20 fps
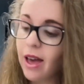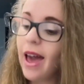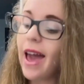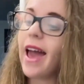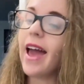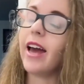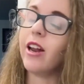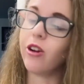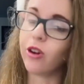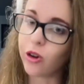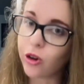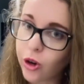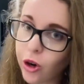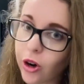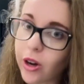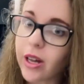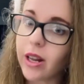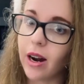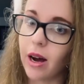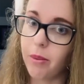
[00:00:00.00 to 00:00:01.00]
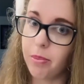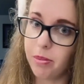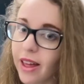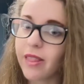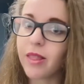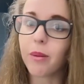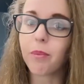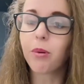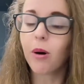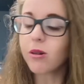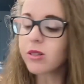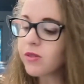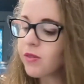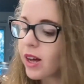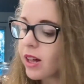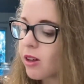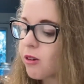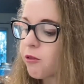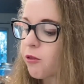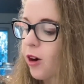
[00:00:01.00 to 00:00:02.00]
and cook it up. And the pros of
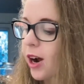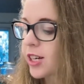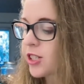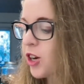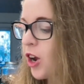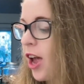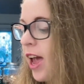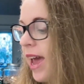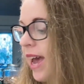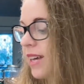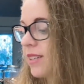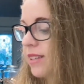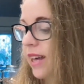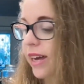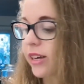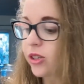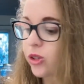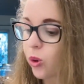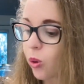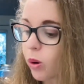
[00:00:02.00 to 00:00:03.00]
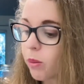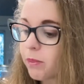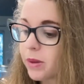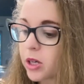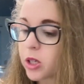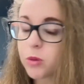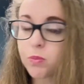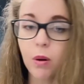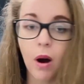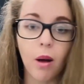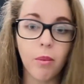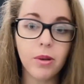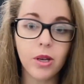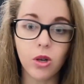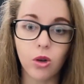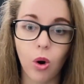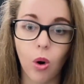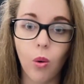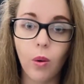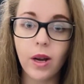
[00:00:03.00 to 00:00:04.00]
HelloFresh is that your meal's probably
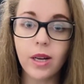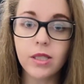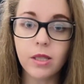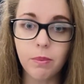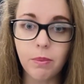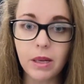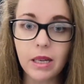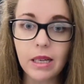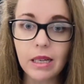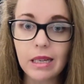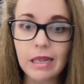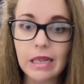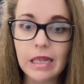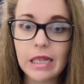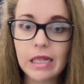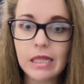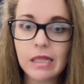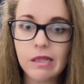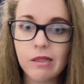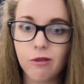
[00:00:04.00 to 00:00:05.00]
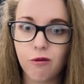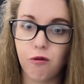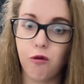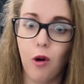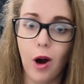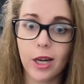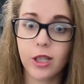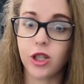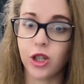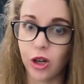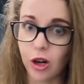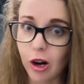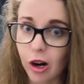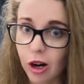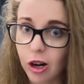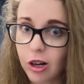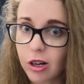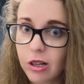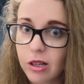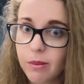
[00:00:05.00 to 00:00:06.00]
going to be
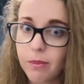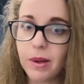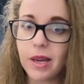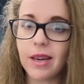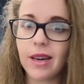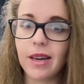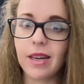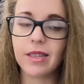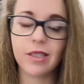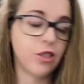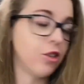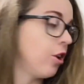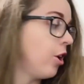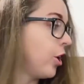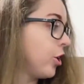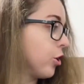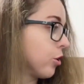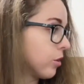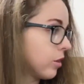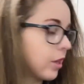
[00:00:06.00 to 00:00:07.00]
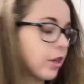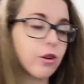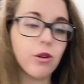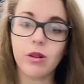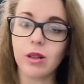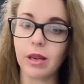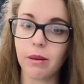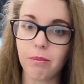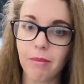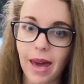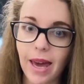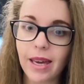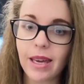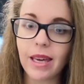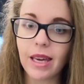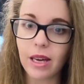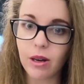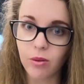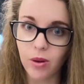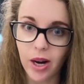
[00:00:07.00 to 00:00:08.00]
fresher because you're literally making
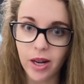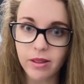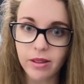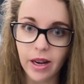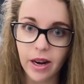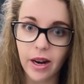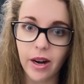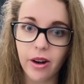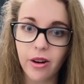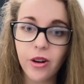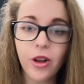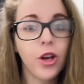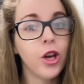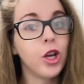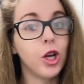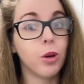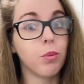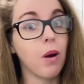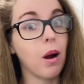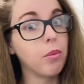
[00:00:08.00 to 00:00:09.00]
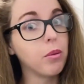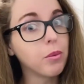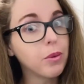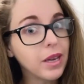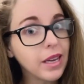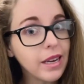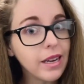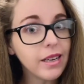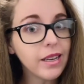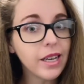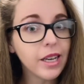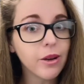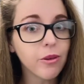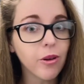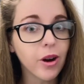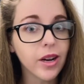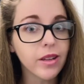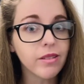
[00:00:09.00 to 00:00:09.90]
it right there. You're probably eating it right